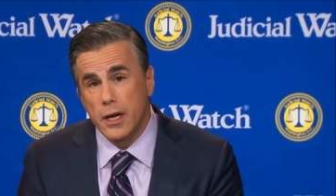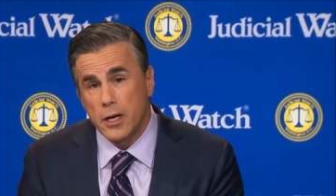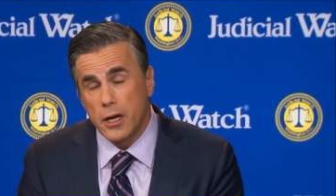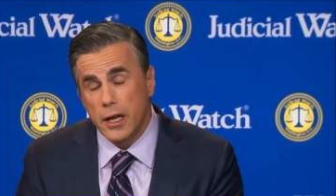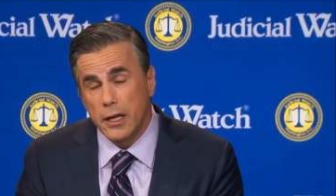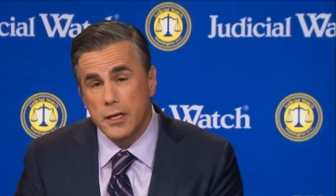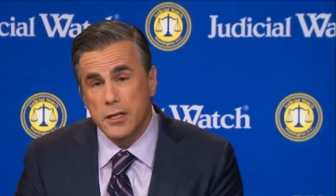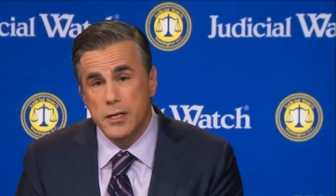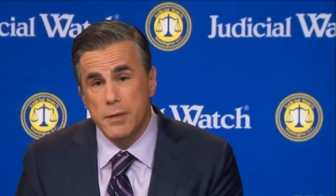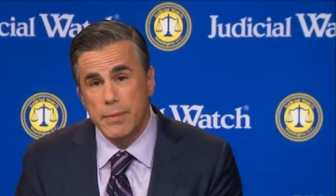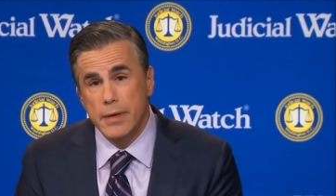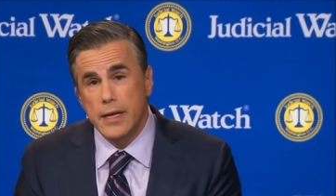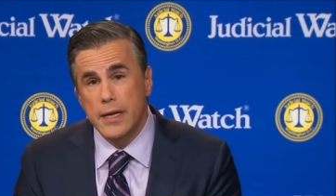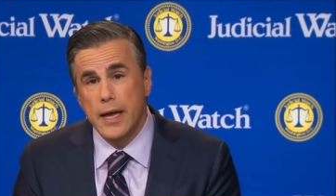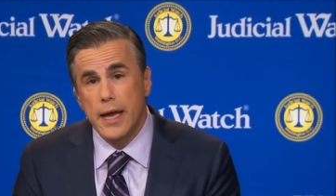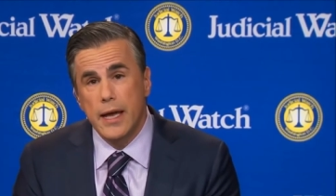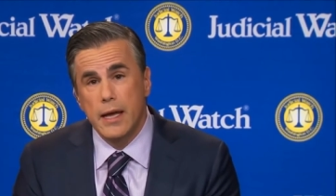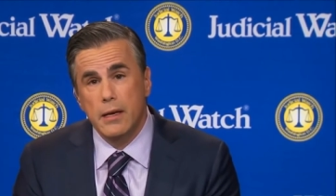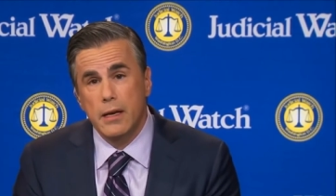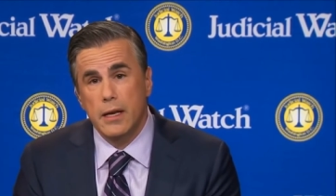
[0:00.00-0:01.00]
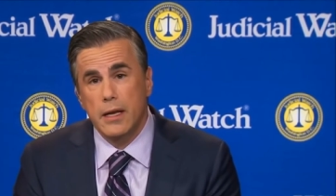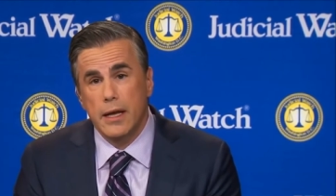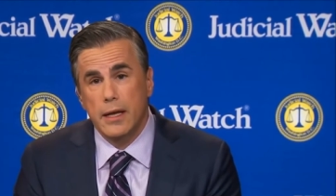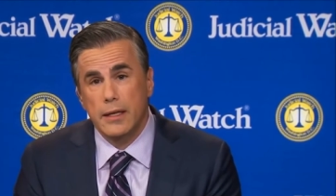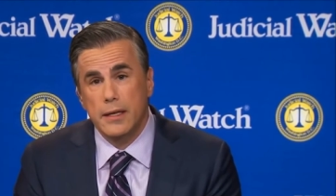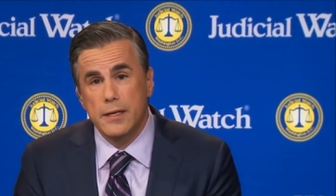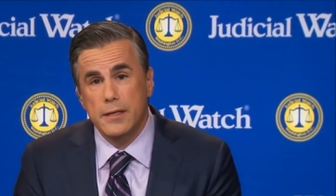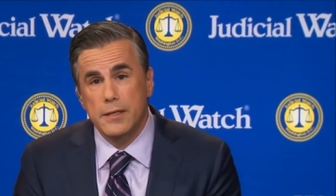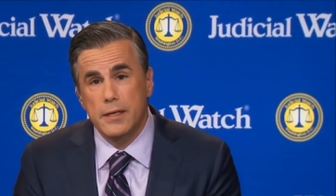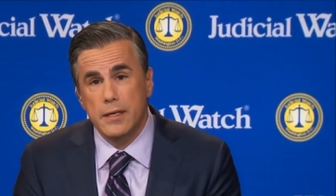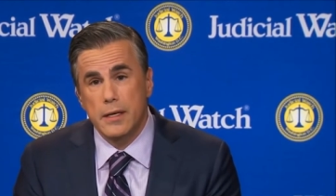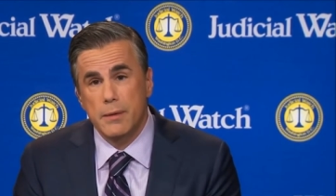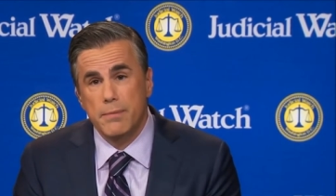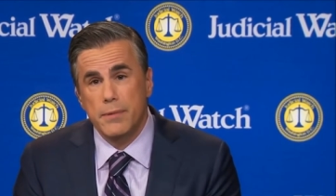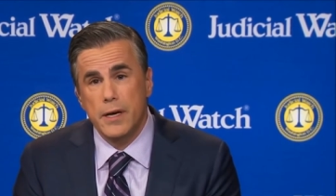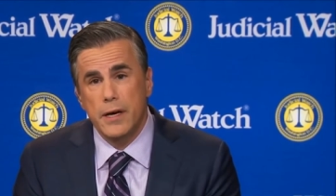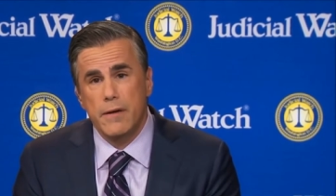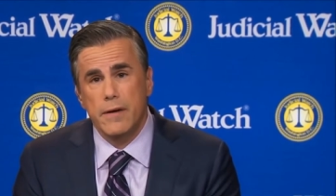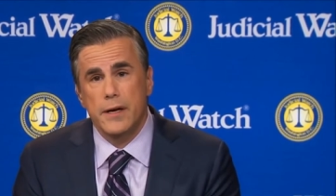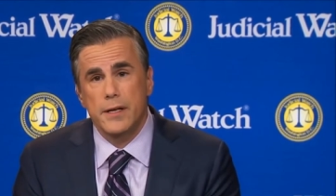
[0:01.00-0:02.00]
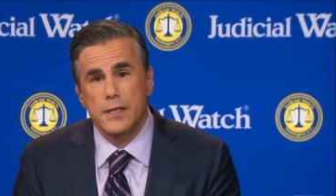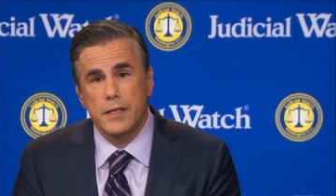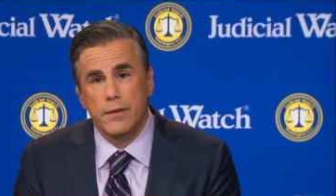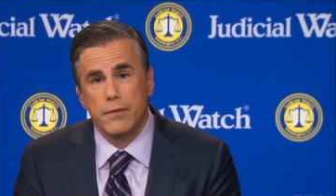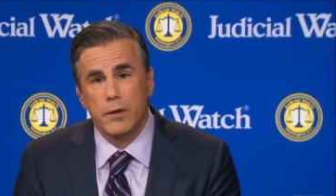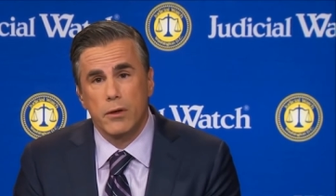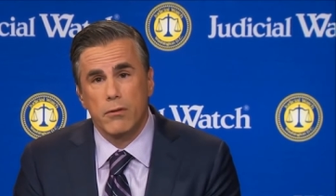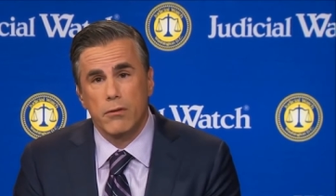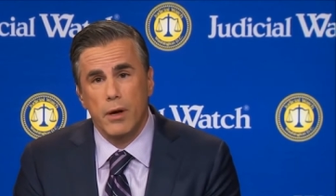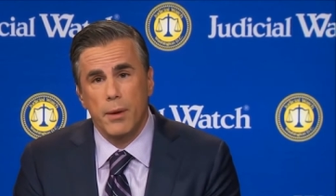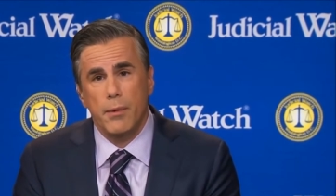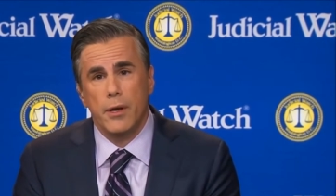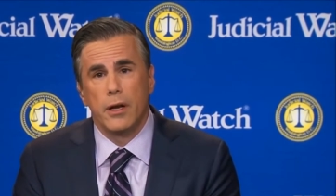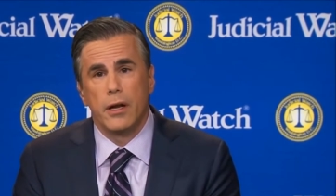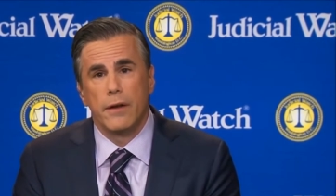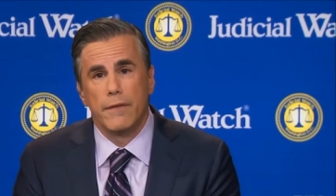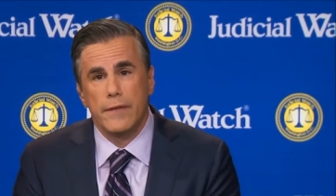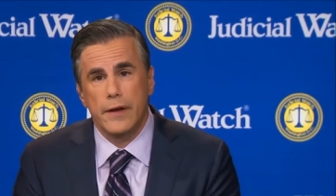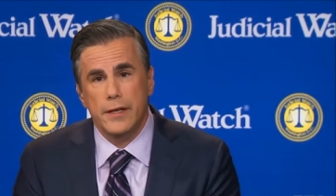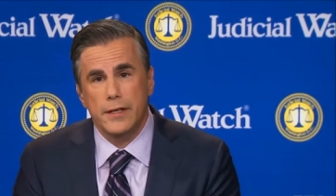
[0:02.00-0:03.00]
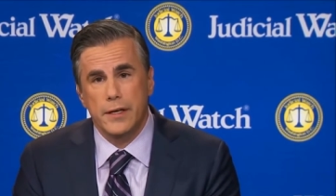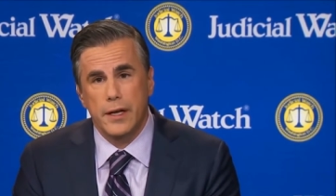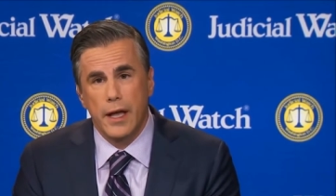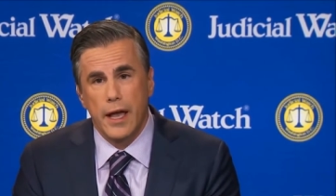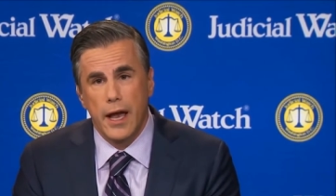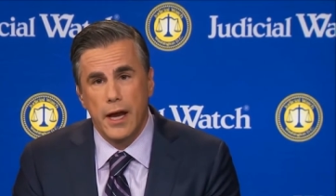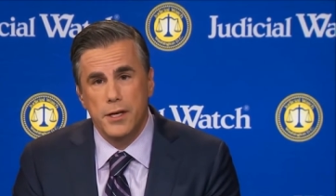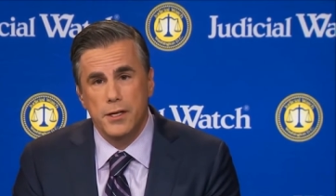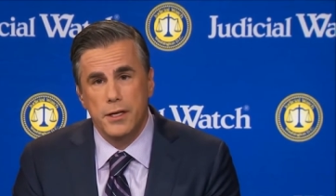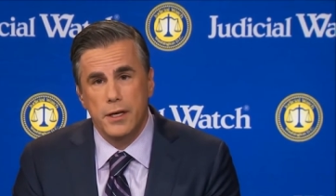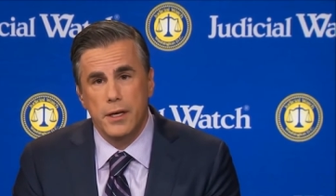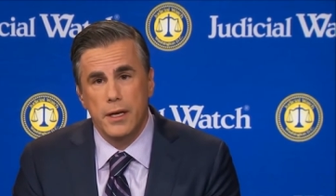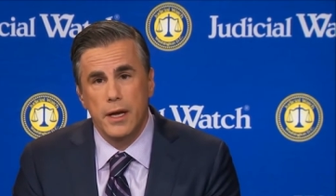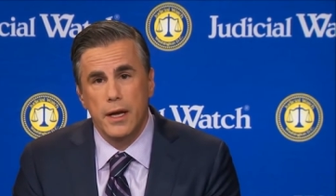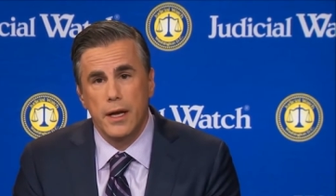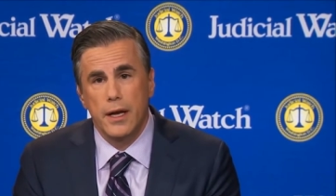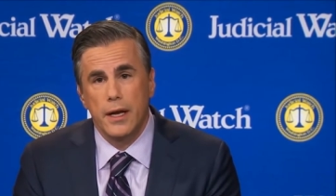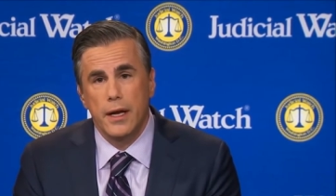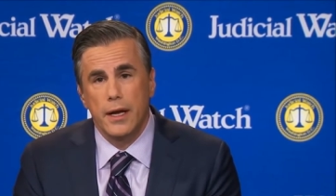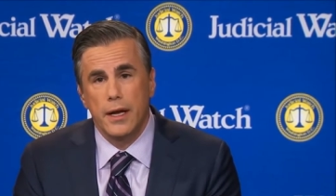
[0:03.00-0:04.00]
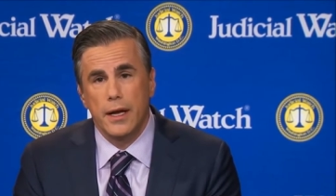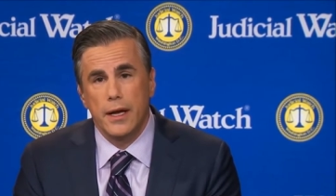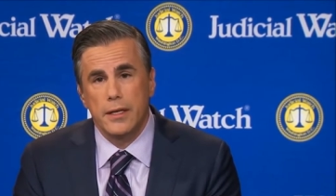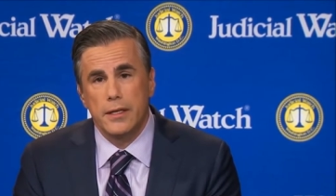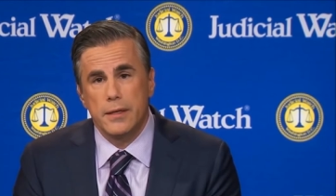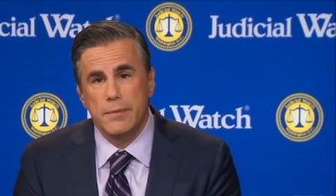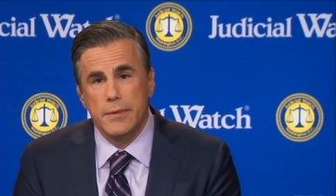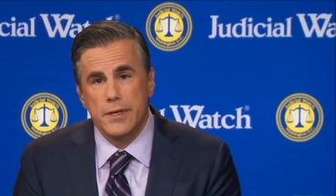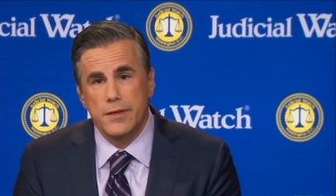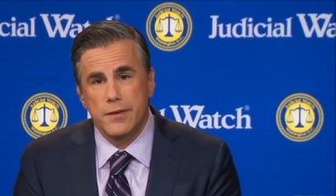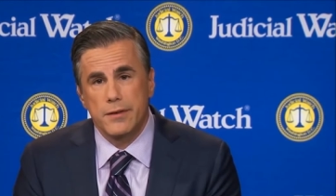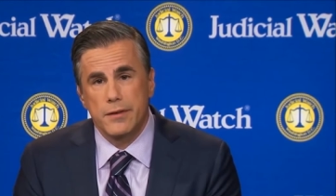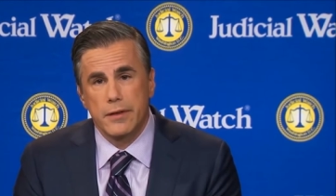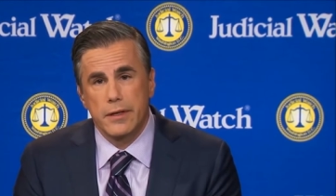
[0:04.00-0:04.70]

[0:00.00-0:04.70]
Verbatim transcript: at least to begin, at least the appearance of a criminal investigation into Mrs.